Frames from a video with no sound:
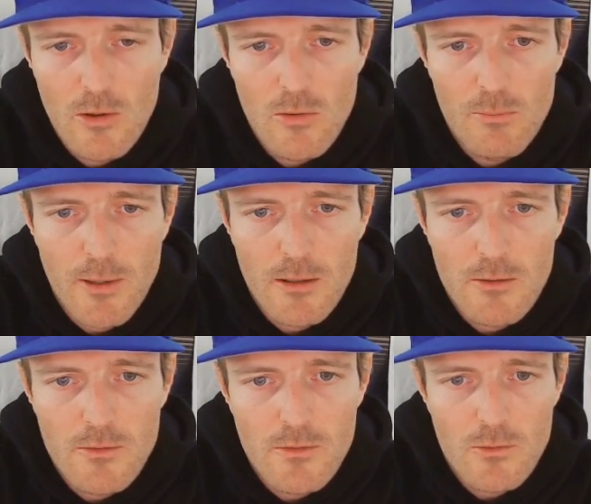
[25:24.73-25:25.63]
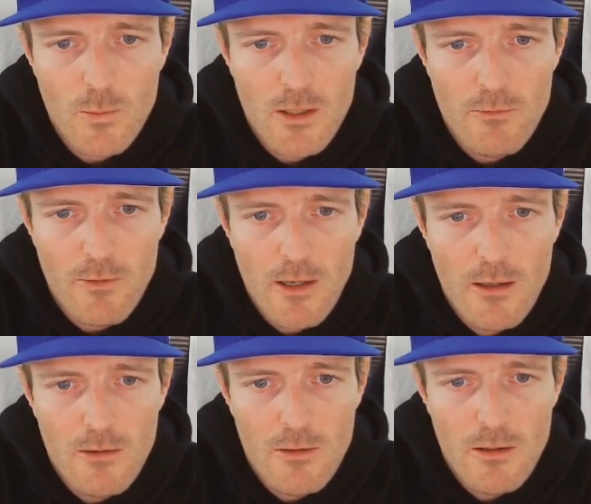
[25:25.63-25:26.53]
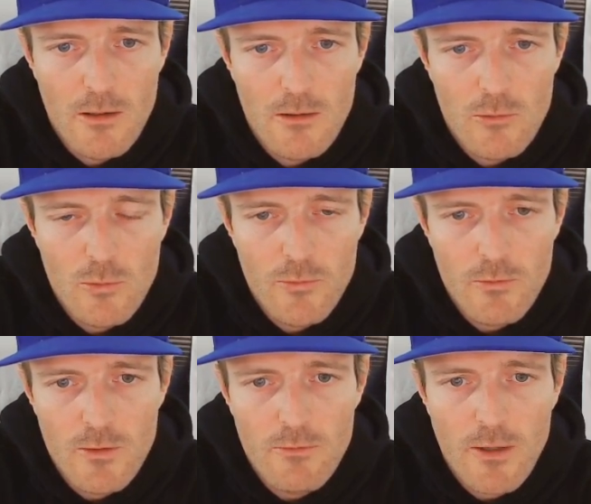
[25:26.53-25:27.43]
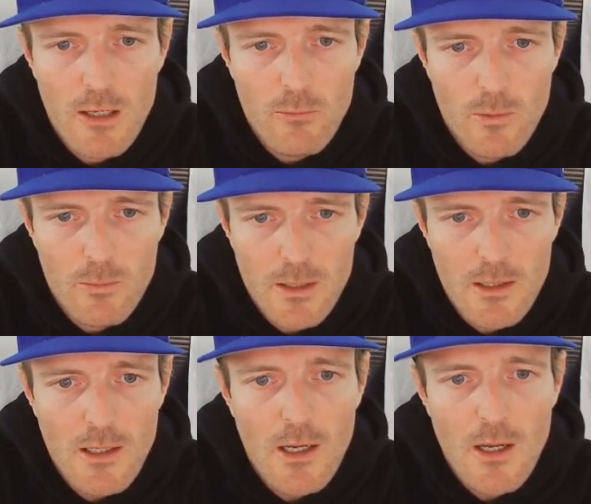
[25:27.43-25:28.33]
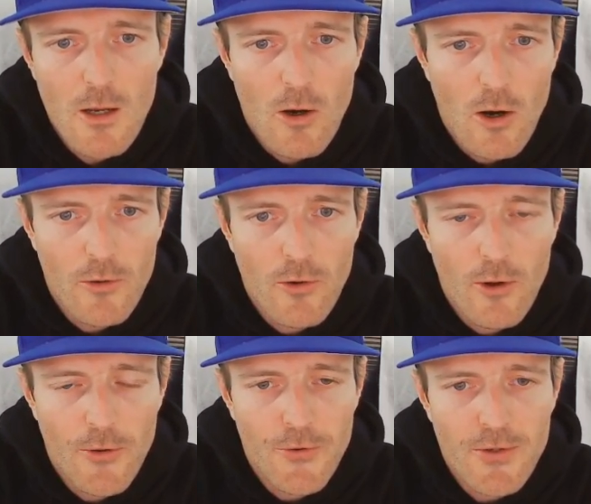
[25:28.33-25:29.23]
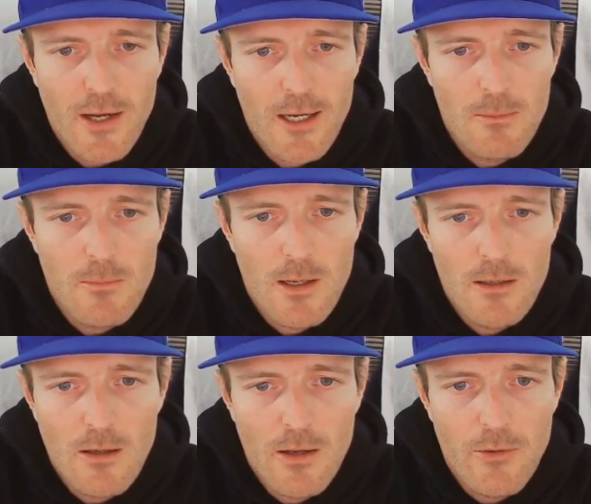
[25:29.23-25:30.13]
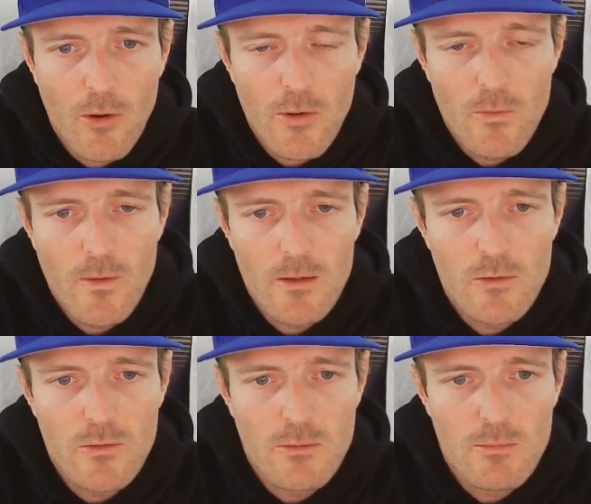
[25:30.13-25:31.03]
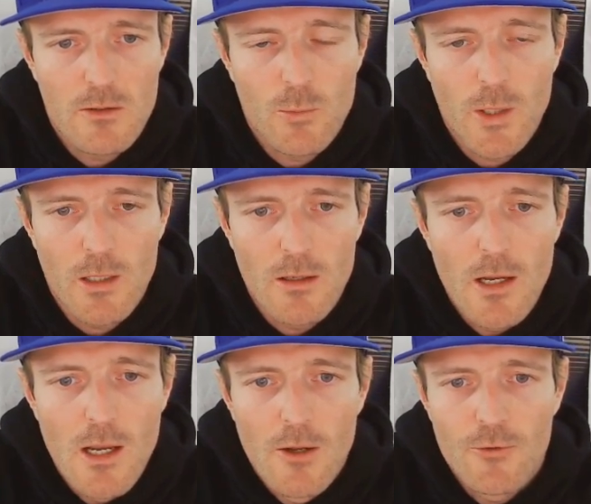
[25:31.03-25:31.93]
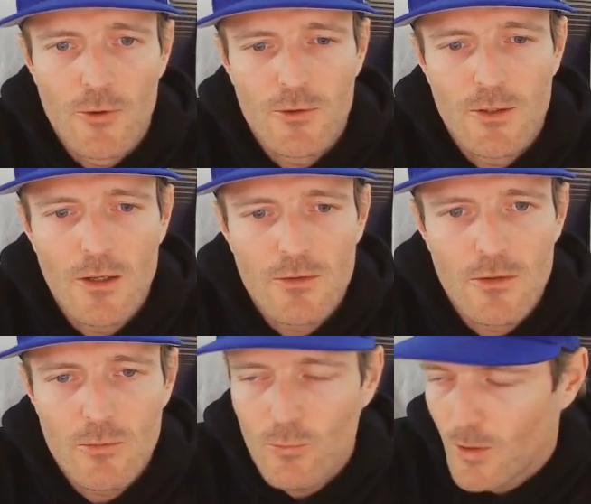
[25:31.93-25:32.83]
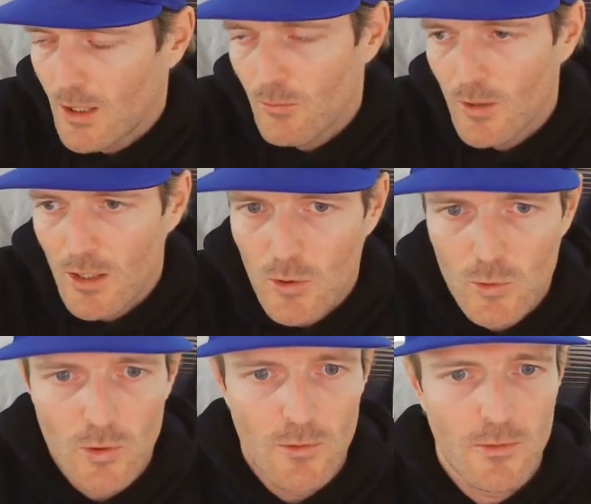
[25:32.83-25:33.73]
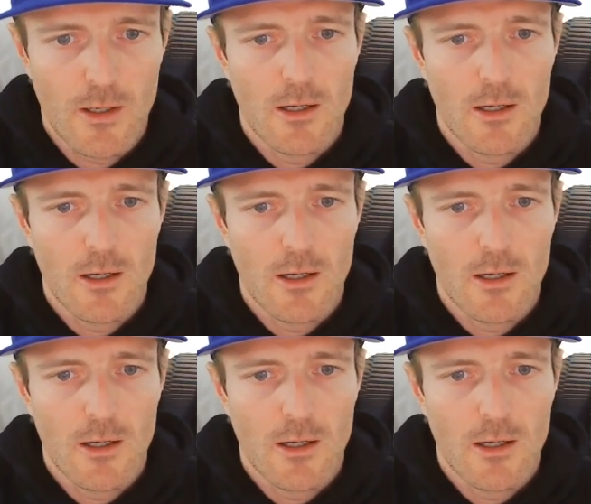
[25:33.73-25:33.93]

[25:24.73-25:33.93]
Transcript: pulse, 255 will be on all the time, and all the values in between. So this is really, really cool.